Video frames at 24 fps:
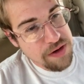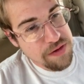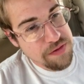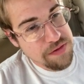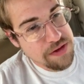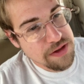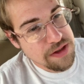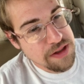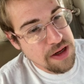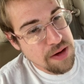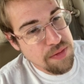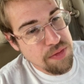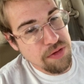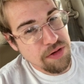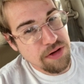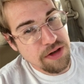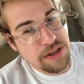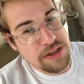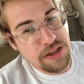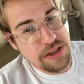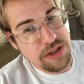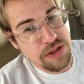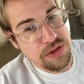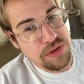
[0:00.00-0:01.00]
of
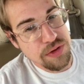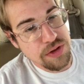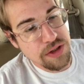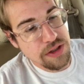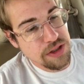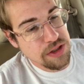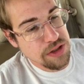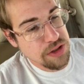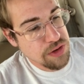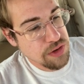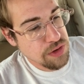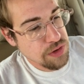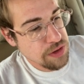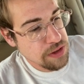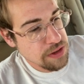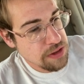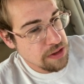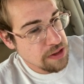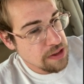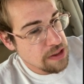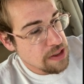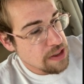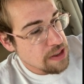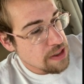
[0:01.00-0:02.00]
stubbornness to it too,
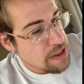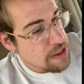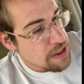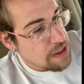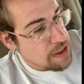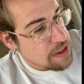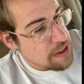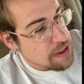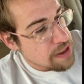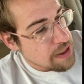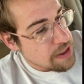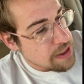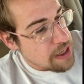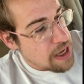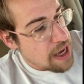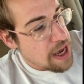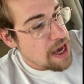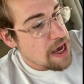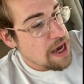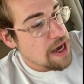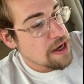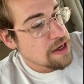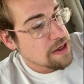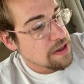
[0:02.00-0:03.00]
is...
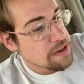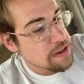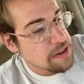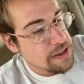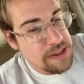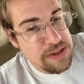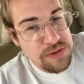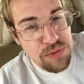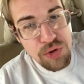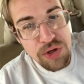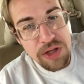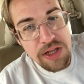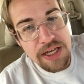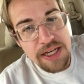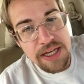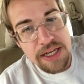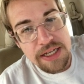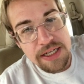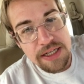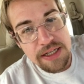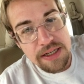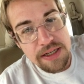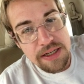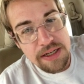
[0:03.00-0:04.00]
Yeah, it's really
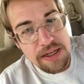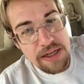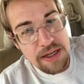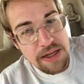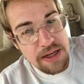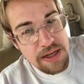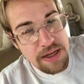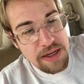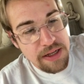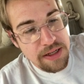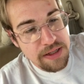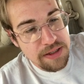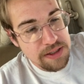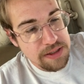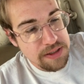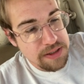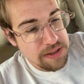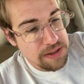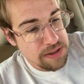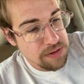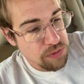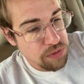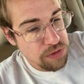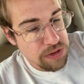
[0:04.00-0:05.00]
e
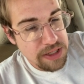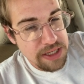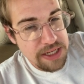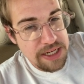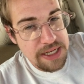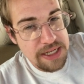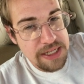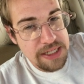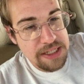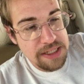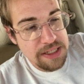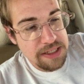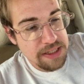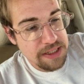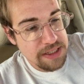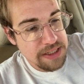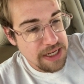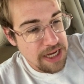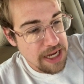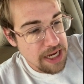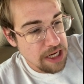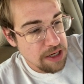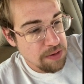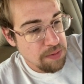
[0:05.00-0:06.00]
it's really easy to
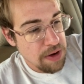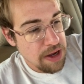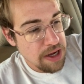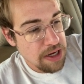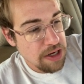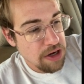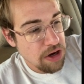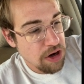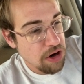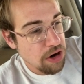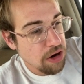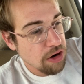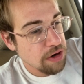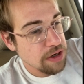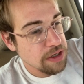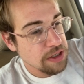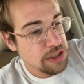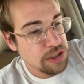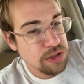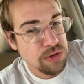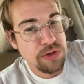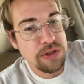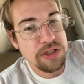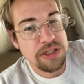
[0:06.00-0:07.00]
take my car
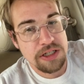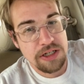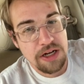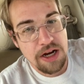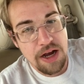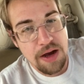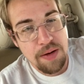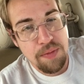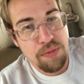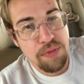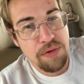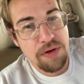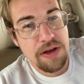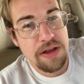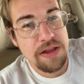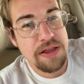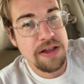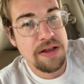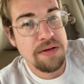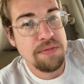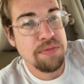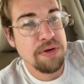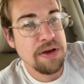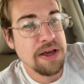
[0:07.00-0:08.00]
into a shop and
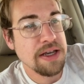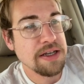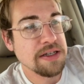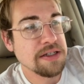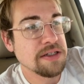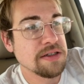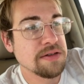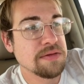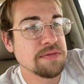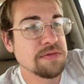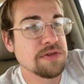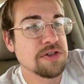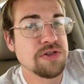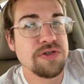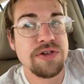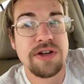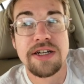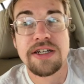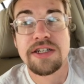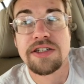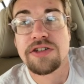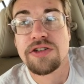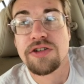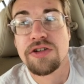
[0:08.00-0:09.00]
then pay some
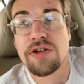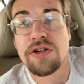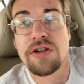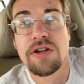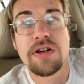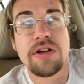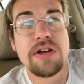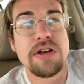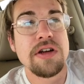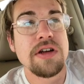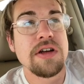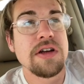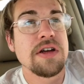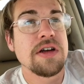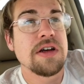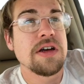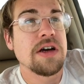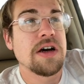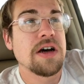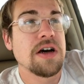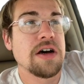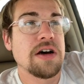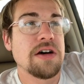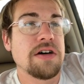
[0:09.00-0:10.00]
stranger
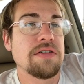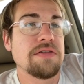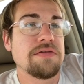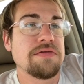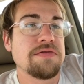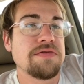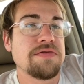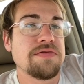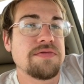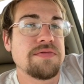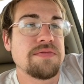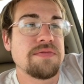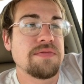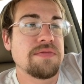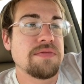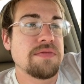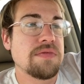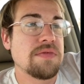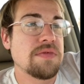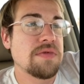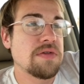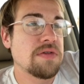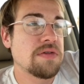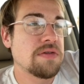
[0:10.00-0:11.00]
of
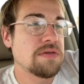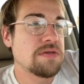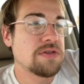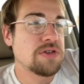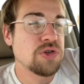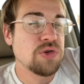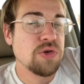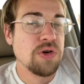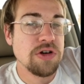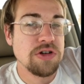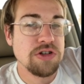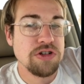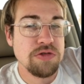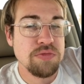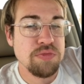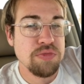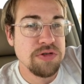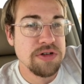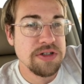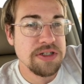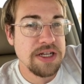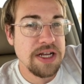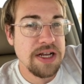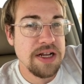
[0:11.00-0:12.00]
two hundred
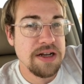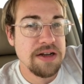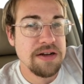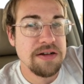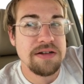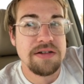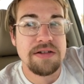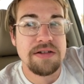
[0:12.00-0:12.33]
percent